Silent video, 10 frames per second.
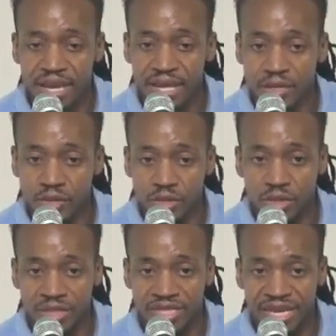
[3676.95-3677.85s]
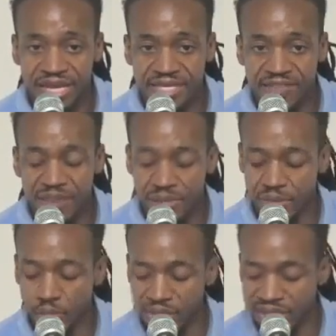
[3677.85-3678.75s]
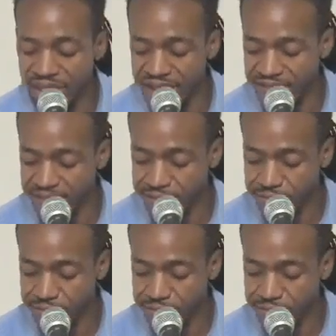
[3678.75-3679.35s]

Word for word: in those early days of baby boy's life.